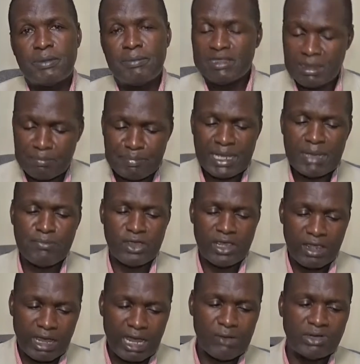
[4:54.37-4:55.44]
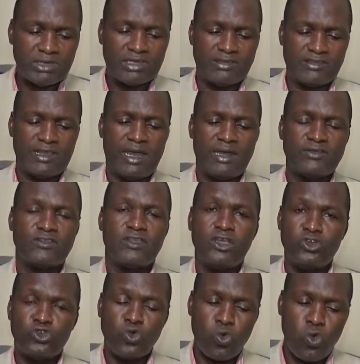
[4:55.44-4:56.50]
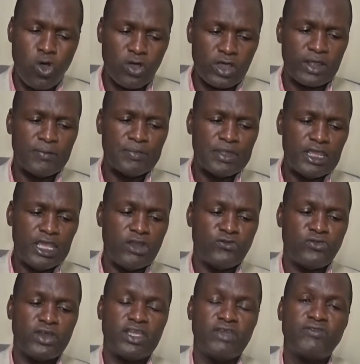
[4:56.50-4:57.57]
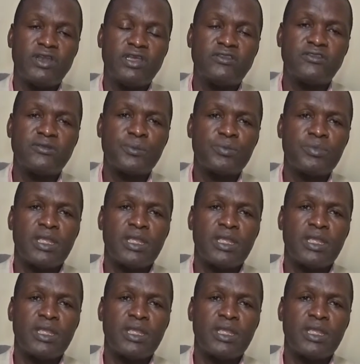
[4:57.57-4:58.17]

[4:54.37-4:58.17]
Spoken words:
But the Bible encourages us to walk in forgiveness.